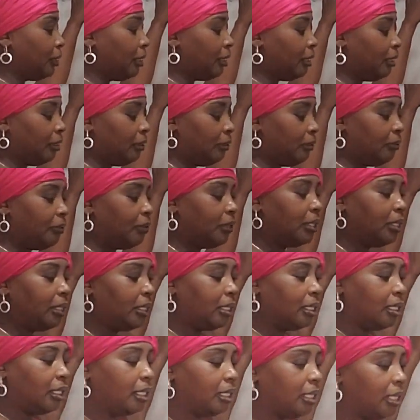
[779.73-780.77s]
of
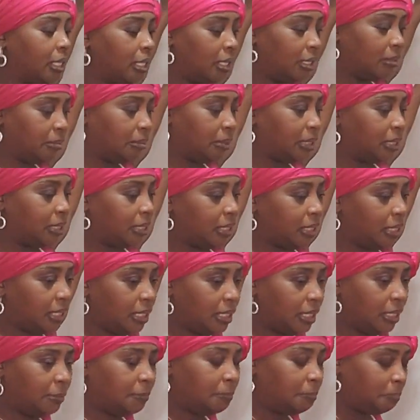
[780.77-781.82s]
the
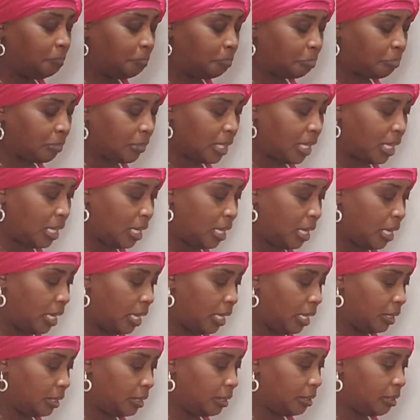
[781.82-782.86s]
city.
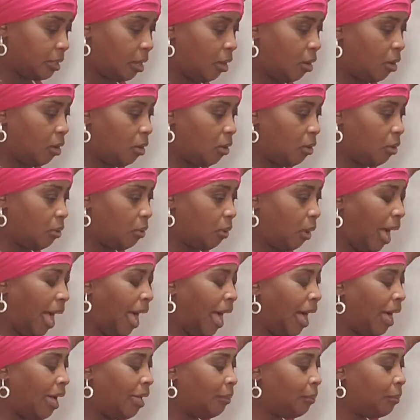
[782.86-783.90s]
And so
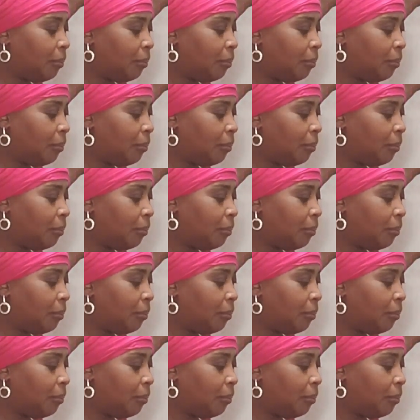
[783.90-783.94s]
I